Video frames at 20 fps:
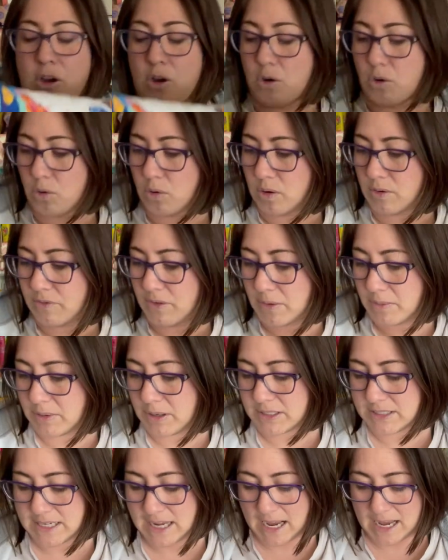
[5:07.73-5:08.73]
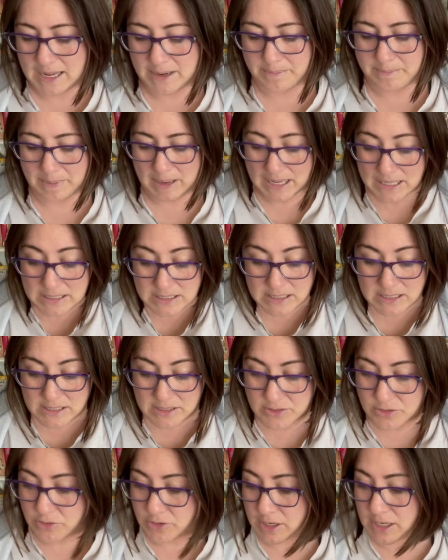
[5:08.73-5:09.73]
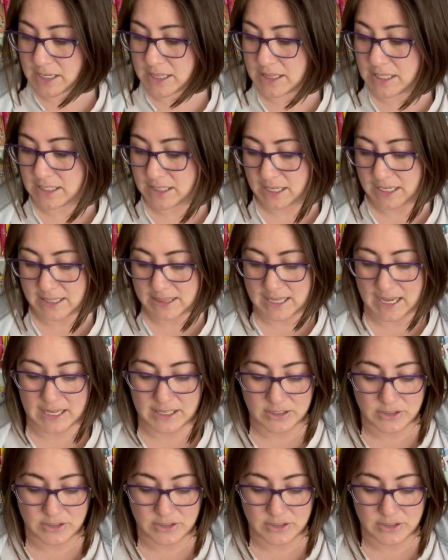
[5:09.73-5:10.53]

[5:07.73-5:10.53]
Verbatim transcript: or if I want to add buttons or anything like that.